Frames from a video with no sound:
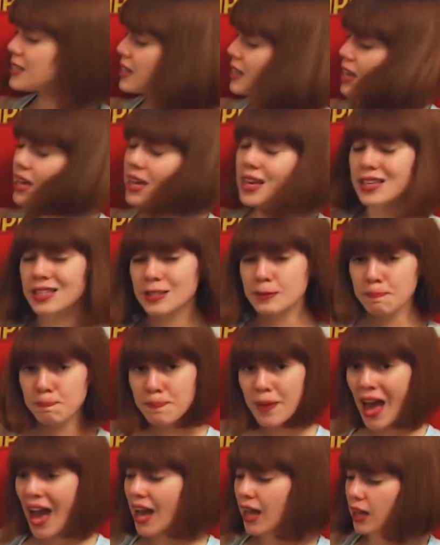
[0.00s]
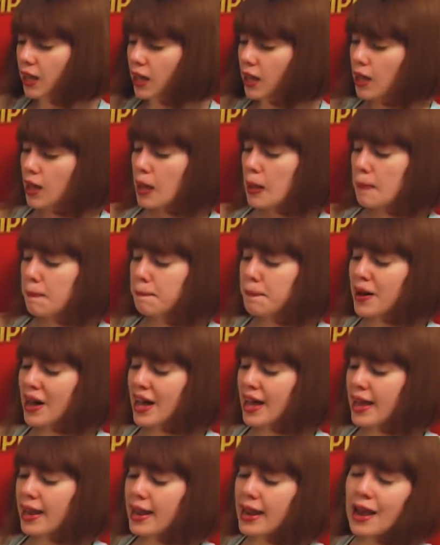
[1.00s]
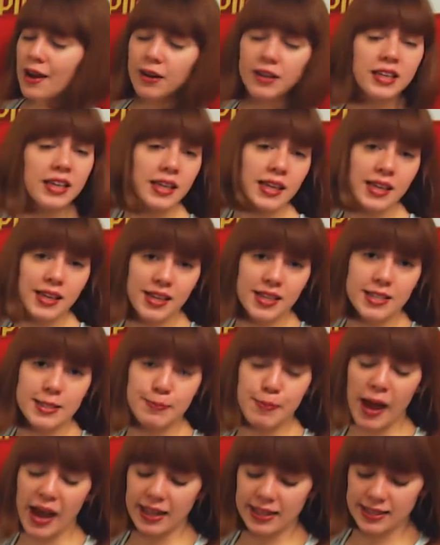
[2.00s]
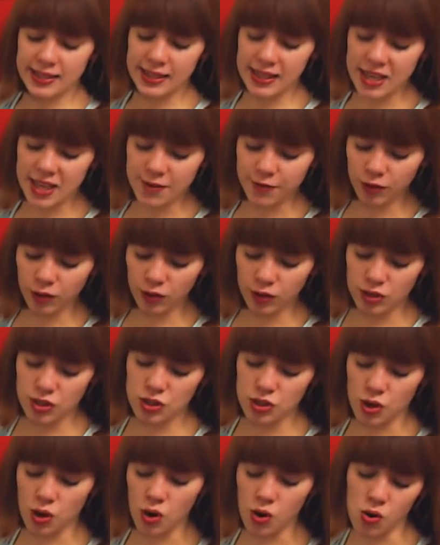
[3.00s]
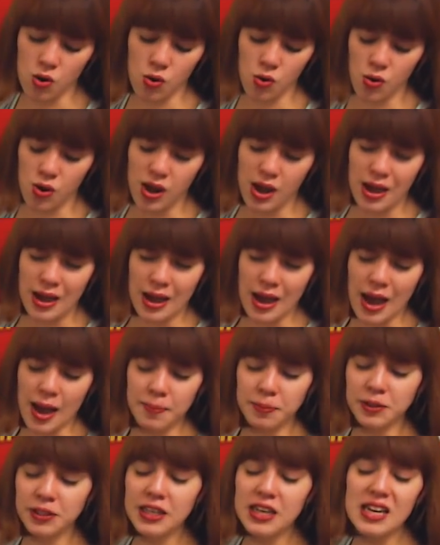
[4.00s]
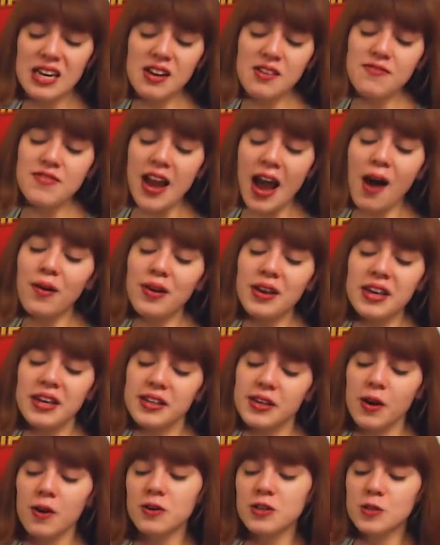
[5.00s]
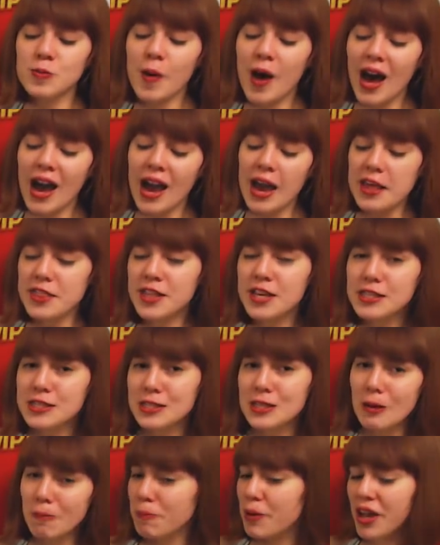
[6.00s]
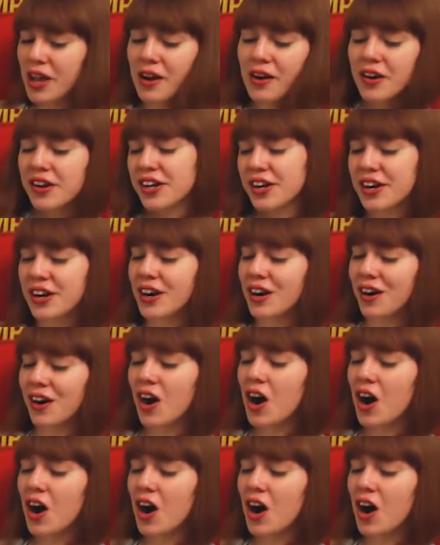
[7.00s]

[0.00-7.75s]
He is back, but now he is back to evil. So I believe now he goes by the Superior